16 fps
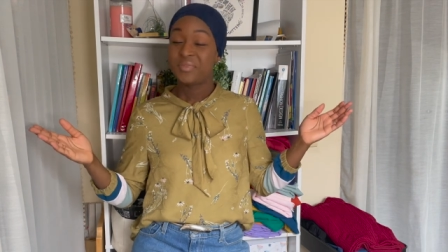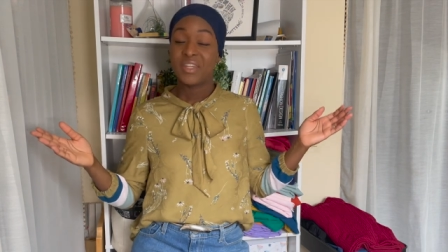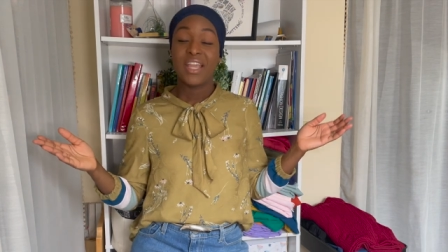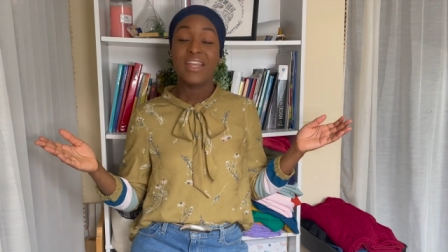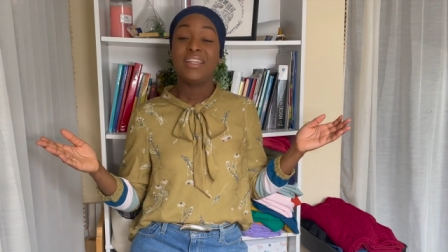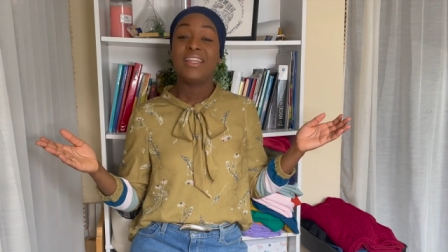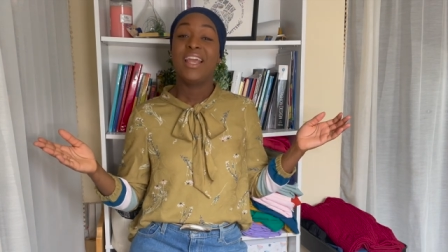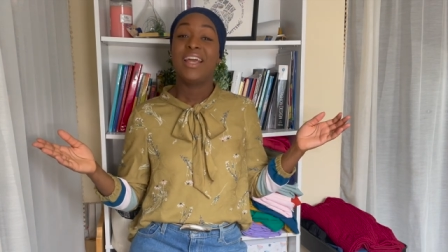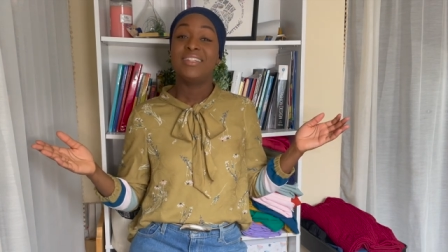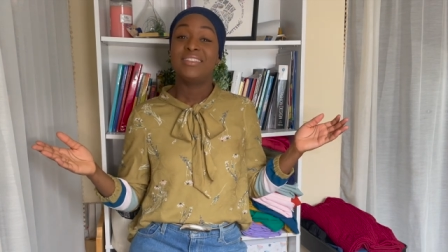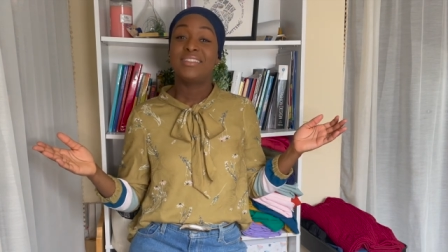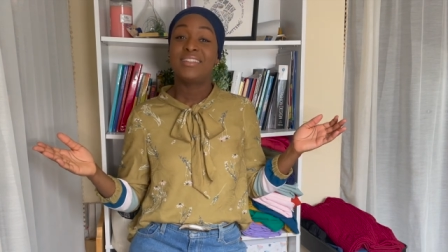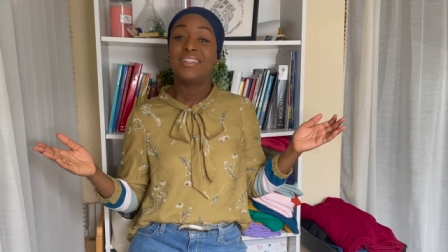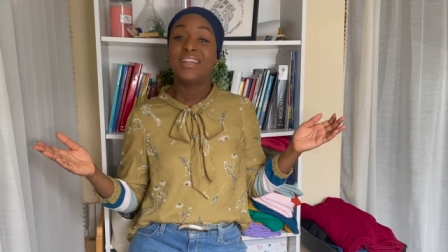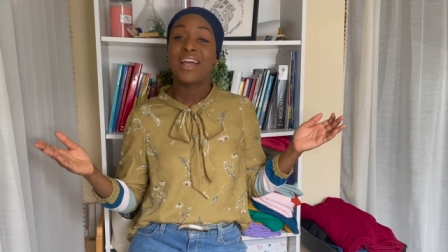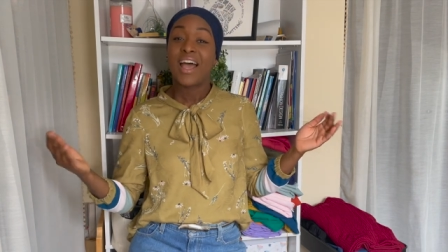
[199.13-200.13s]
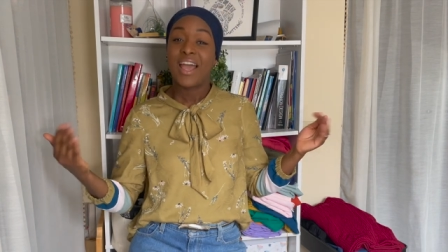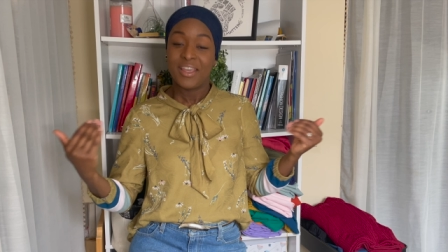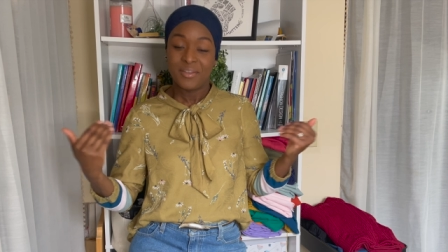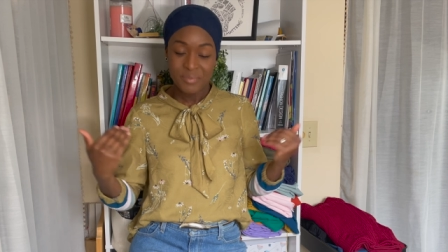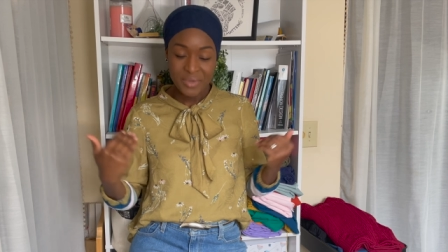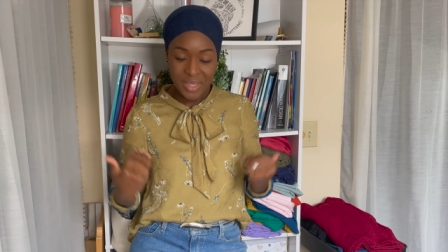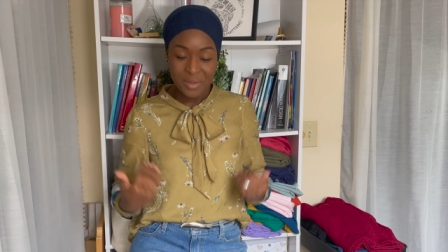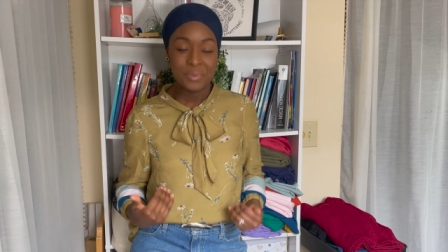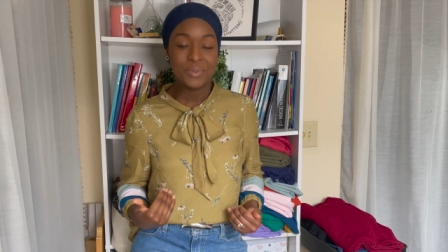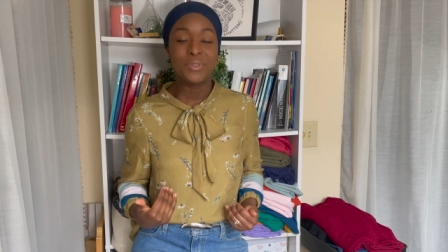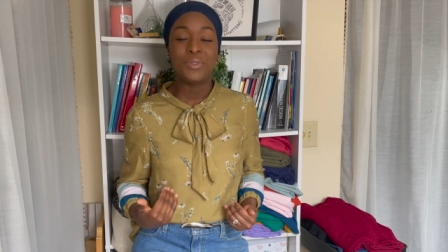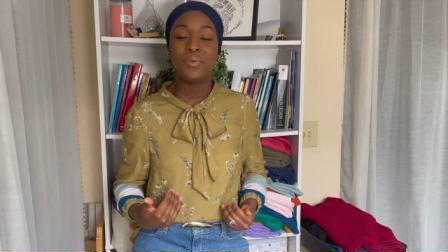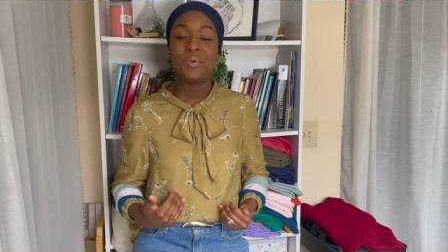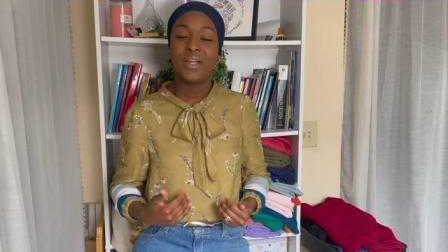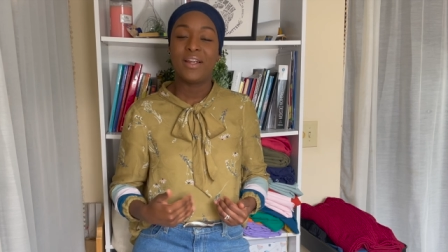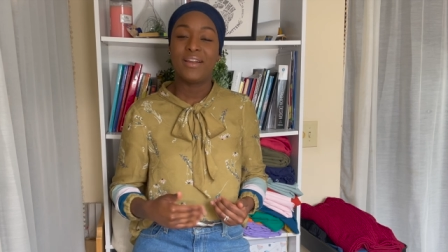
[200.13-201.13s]
And yet I am able to
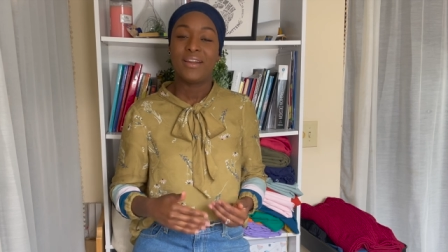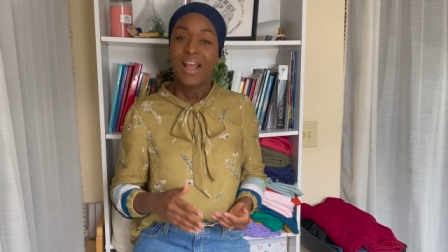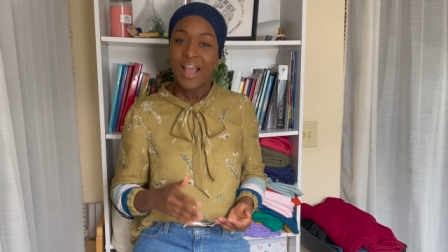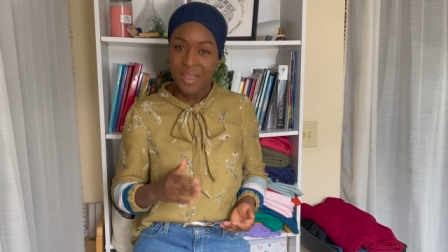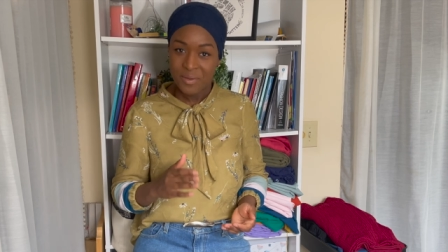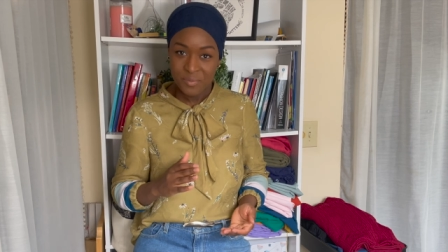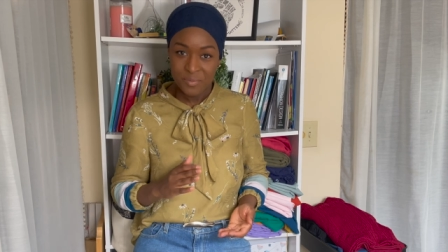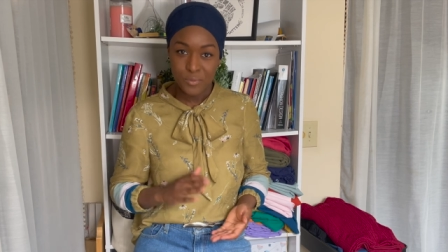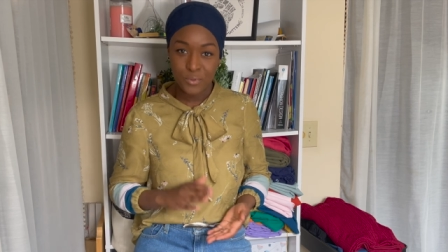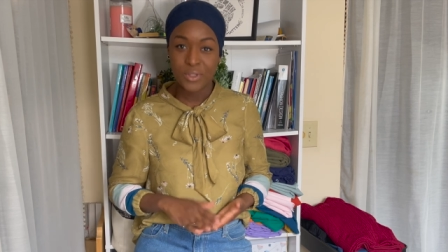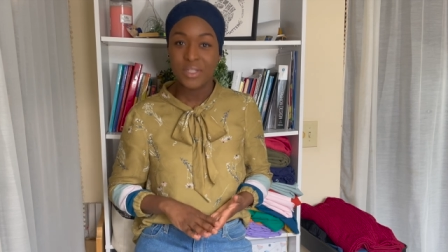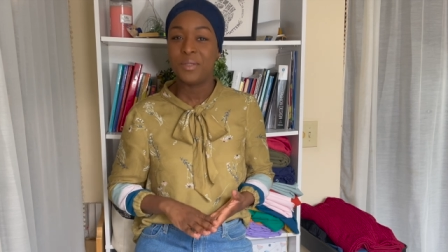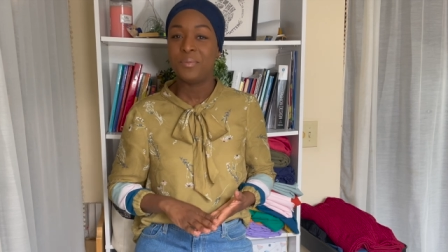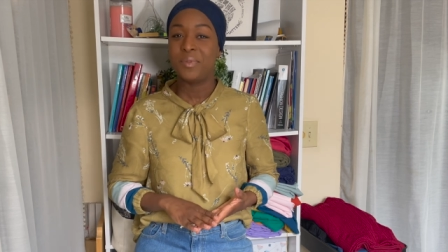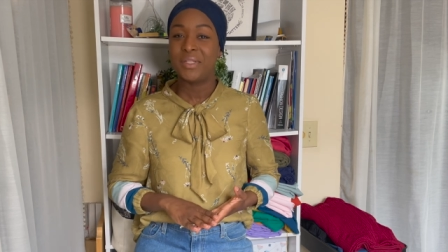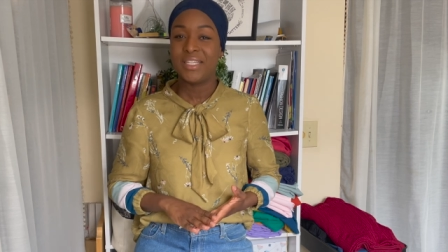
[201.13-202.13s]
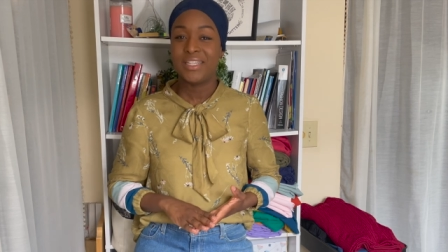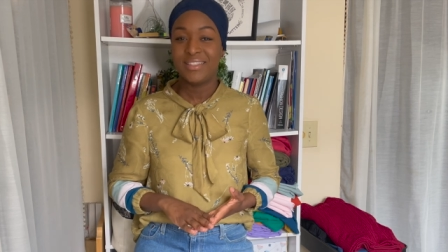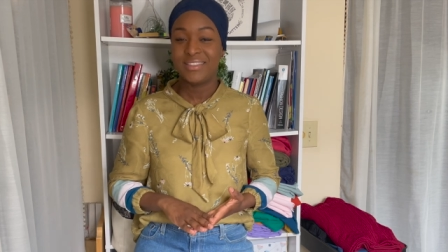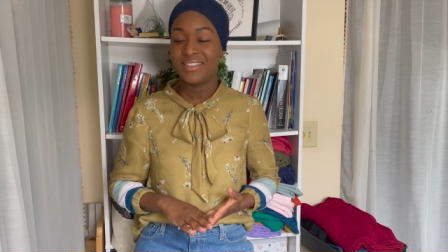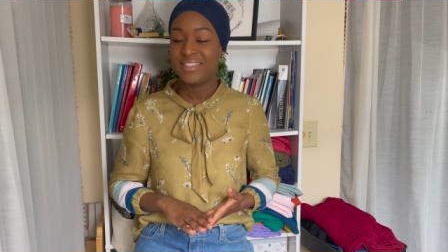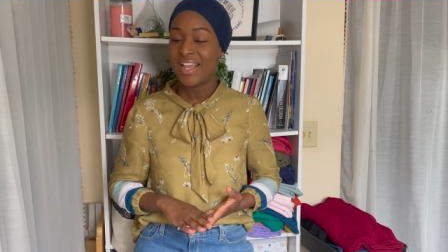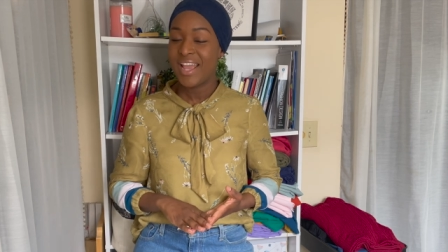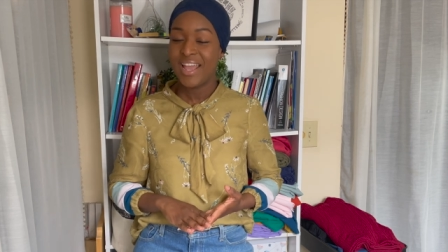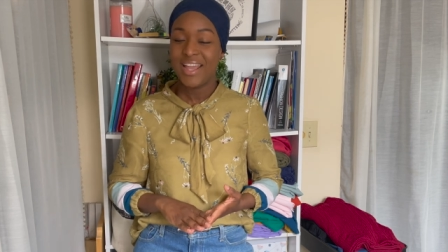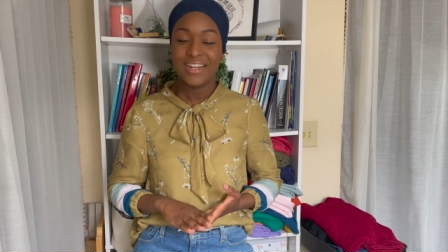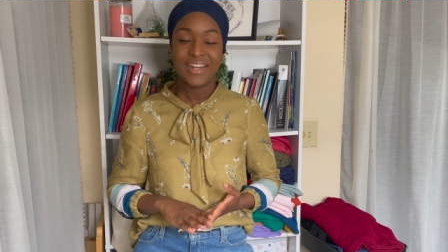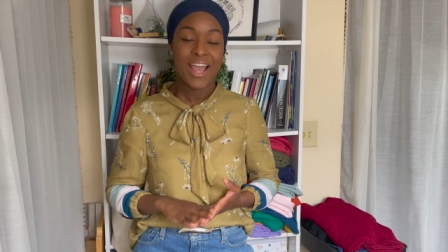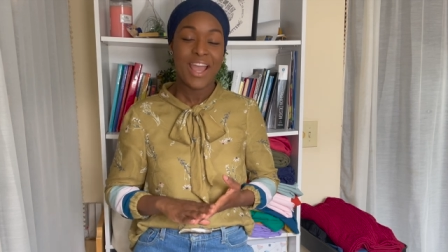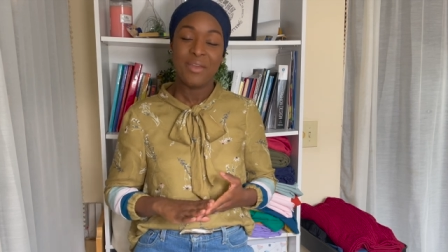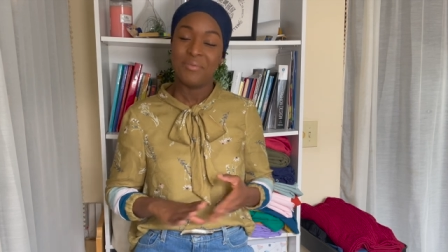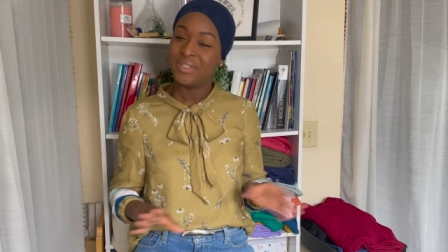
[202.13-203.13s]
wear it. I'm really pleased and
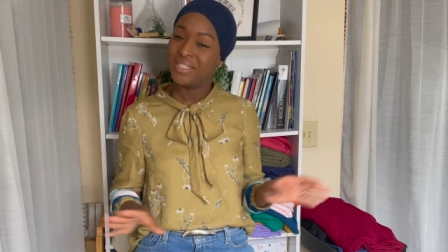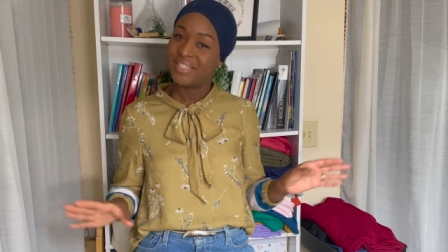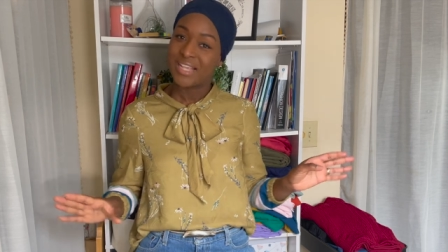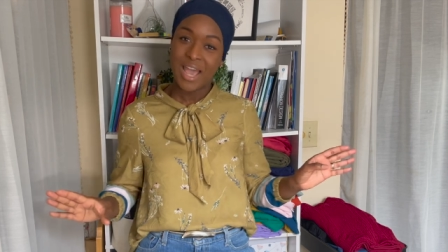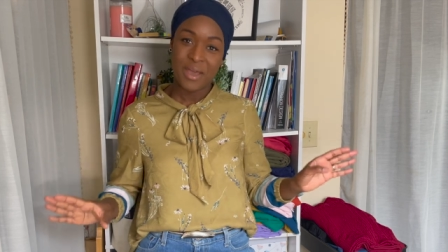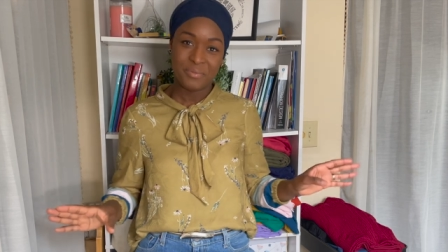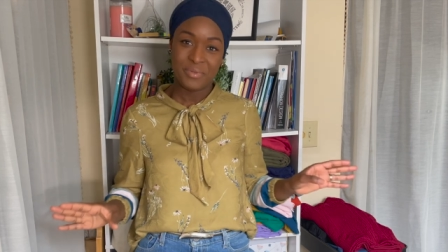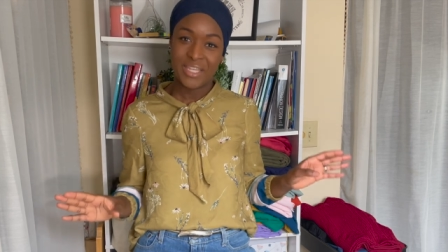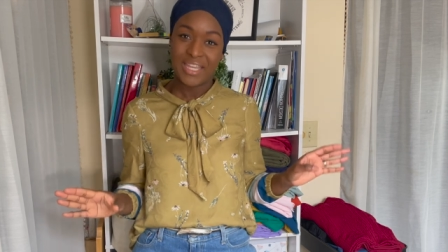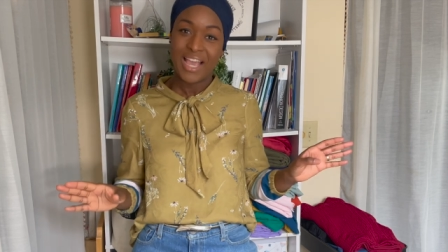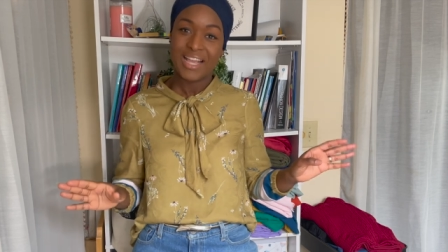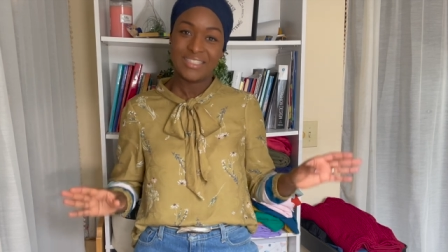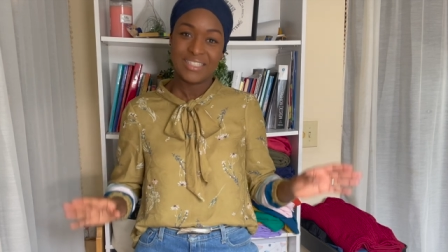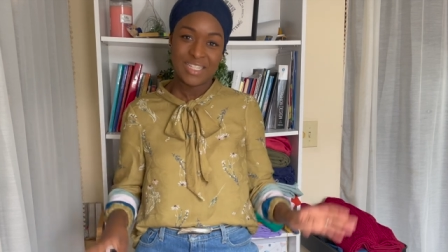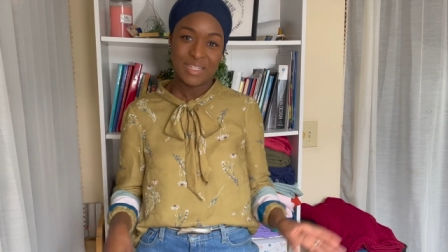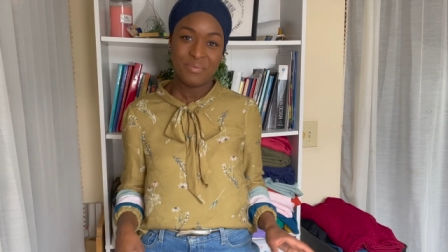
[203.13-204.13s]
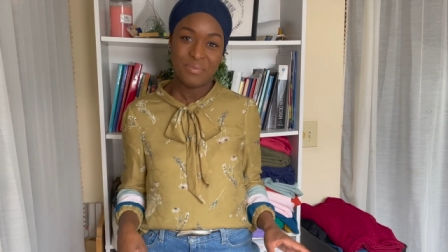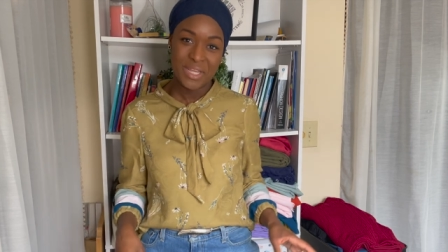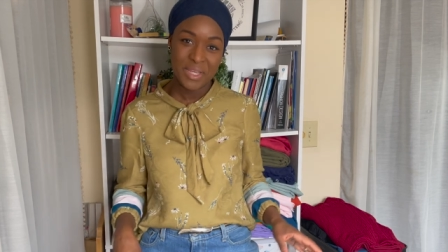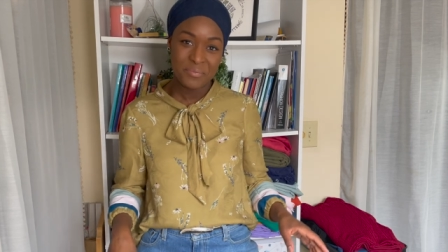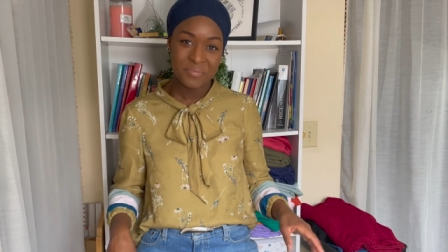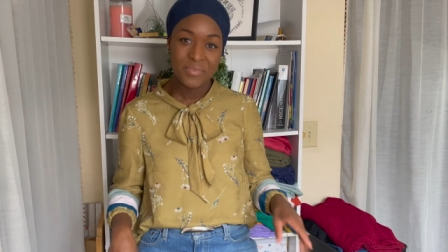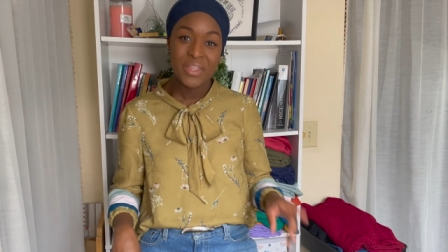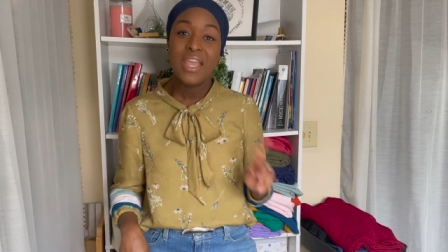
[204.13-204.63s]
I'm as happy as can be.